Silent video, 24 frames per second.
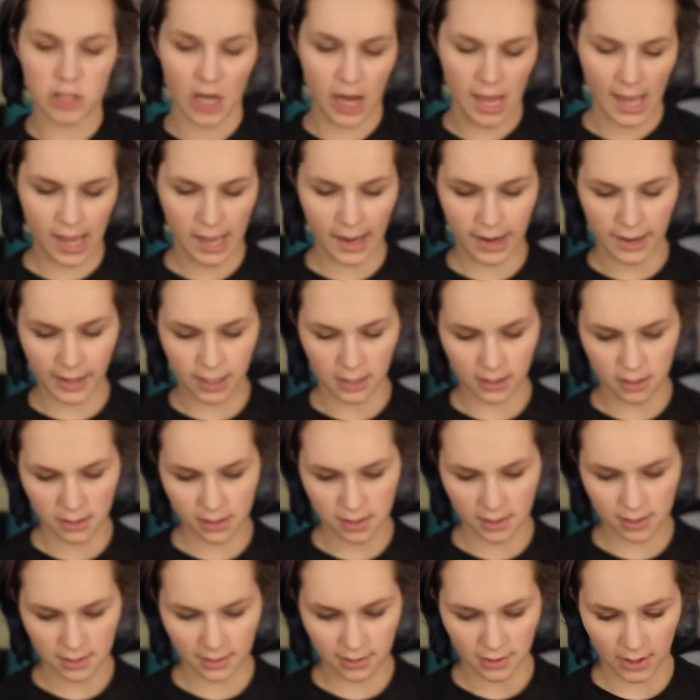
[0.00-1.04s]

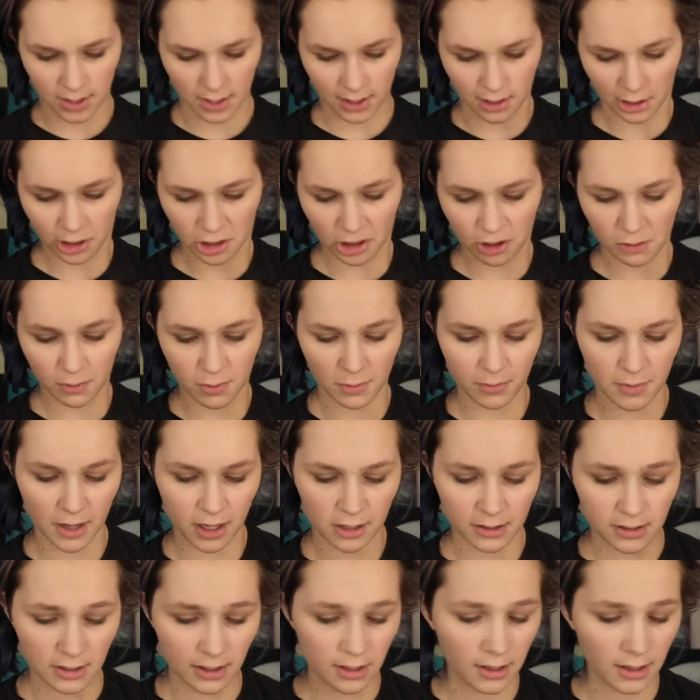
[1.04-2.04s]
has the Super Mud